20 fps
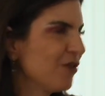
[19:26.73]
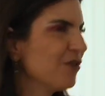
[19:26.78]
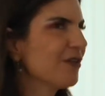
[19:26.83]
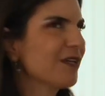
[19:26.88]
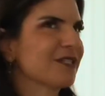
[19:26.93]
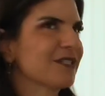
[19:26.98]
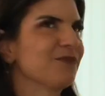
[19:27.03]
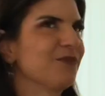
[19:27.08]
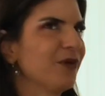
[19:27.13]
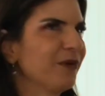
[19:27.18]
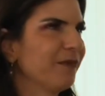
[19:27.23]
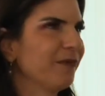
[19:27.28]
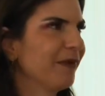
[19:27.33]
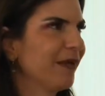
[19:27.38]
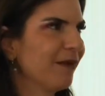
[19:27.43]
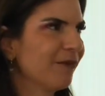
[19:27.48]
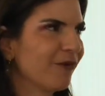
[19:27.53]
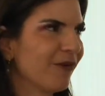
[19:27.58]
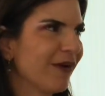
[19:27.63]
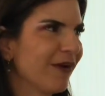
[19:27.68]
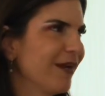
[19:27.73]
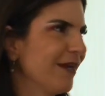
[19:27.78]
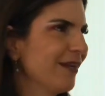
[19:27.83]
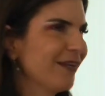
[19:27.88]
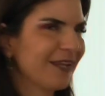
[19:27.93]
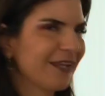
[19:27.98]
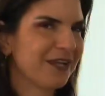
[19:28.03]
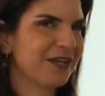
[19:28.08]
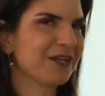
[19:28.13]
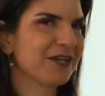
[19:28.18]
Who doesn't want to be
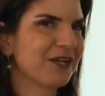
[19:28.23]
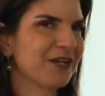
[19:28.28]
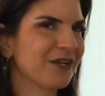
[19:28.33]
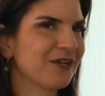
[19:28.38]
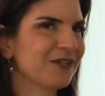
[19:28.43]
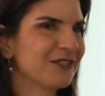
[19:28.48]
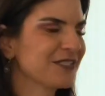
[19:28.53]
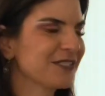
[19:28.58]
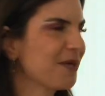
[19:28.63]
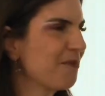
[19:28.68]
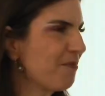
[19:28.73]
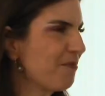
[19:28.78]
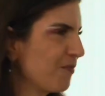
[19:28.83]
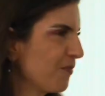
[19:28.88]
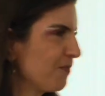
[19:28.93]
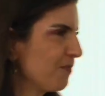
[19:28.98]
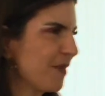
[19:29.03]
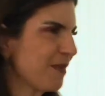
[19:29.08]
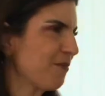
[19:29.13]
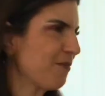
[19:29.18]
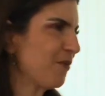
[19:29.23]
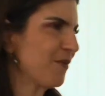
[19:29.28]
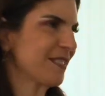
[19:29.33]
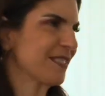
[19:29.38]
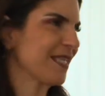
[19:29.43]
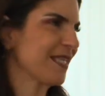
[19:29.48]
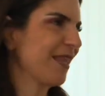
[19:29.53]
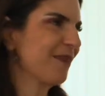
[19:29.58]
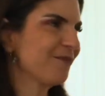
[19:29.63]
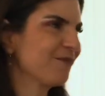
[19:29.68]
upgraded? They can go, some people we
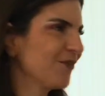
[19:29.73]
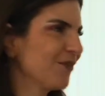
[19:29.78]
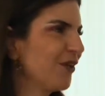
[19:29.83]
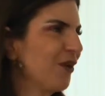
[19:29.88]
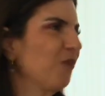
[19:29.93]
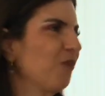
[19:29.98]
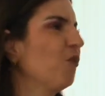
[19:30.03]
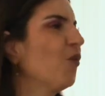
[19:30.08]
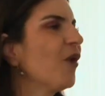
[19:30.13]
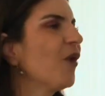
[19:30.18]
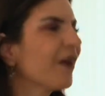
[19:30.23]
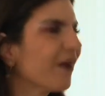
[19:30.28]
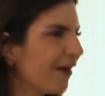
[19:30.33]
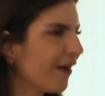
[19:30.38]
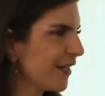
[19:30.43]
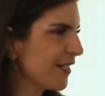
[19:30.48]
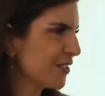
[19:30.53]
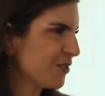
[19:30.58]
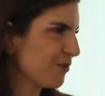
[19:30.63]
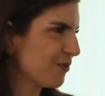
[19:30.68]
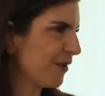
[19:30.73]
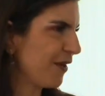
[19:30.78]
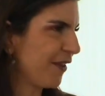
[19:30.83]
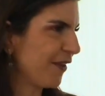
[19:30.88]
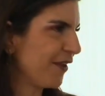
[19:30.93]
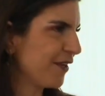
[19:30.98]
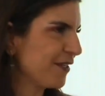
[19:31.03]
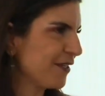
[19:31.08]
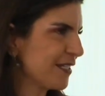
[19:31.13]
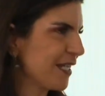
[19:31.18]
sent them, one night to
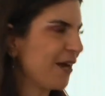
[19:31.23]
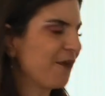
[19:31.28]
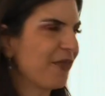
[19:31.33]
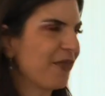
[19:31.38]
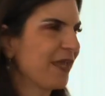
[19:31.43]
another hotel.